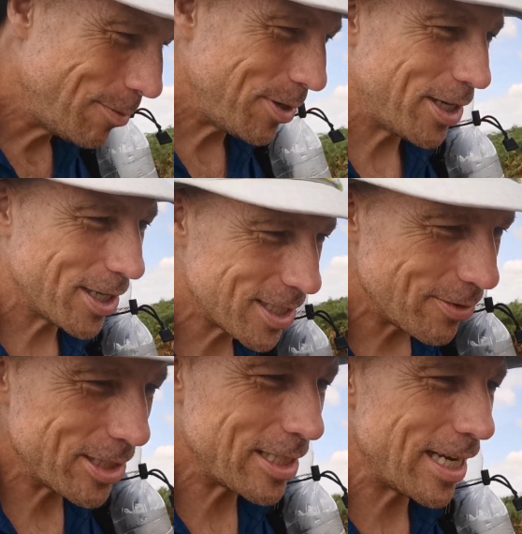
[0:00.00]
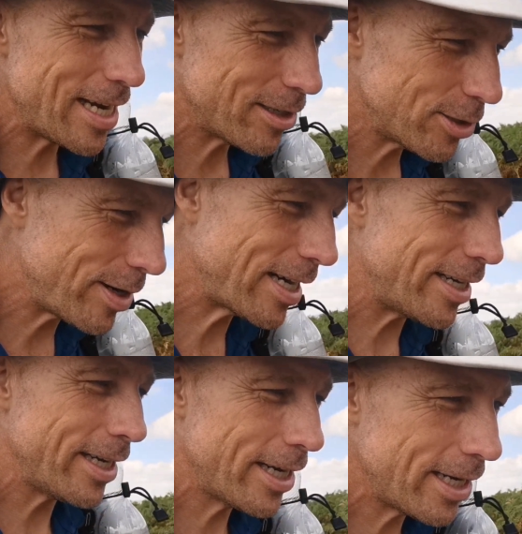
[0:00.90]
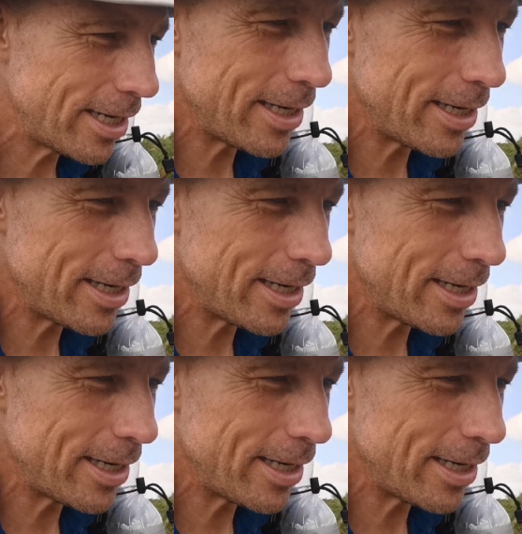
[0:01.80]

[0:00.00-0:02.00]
because there is a direct link